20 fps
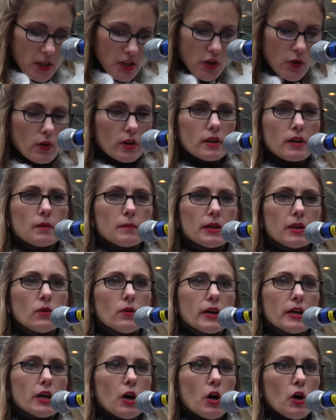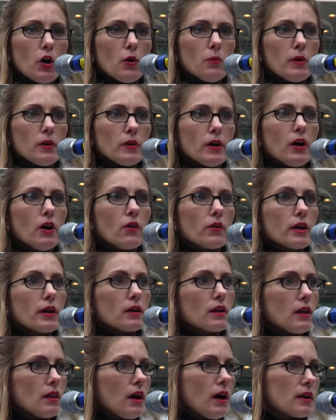You are going to be going home alone.
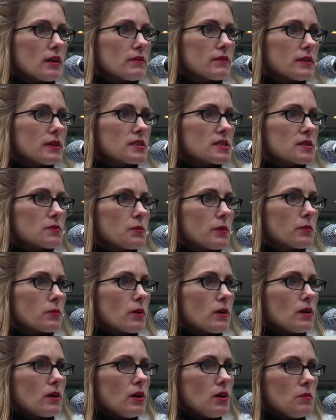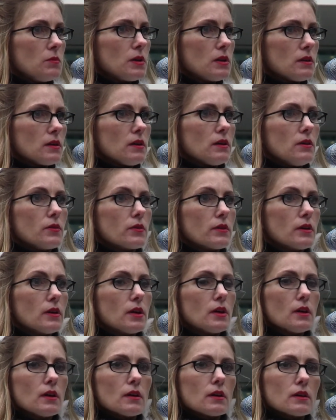And a lot of us, when we're home alone,
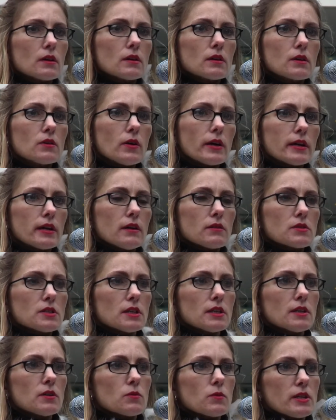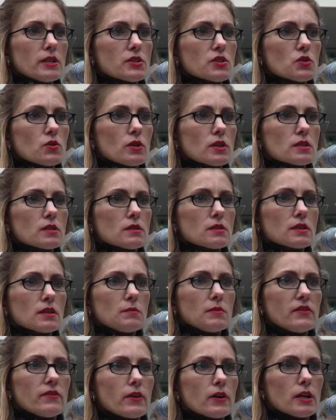going out to get resources
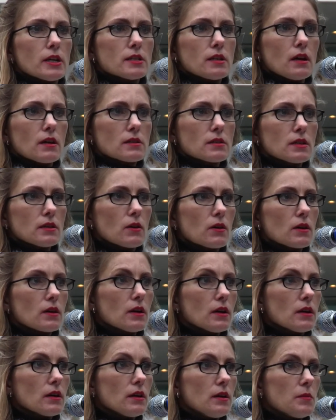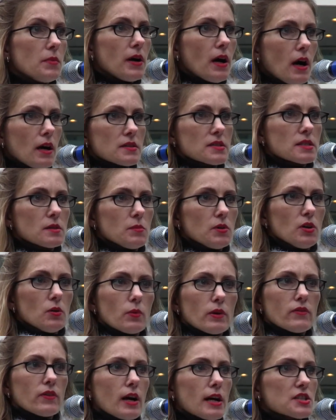can be very daunting or impossible.
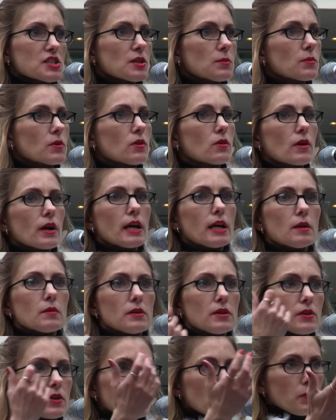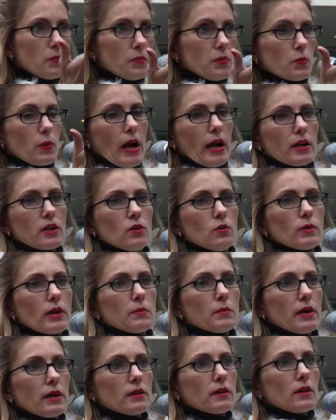We've got some great, you know, radical
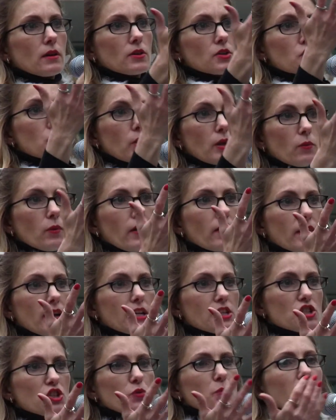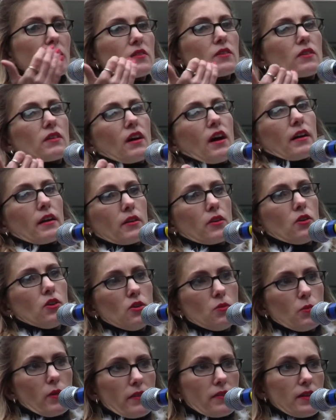women are doing what they do, but they're not at
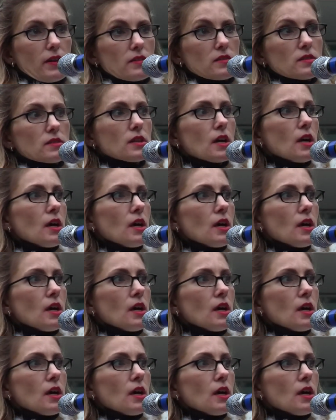home with us.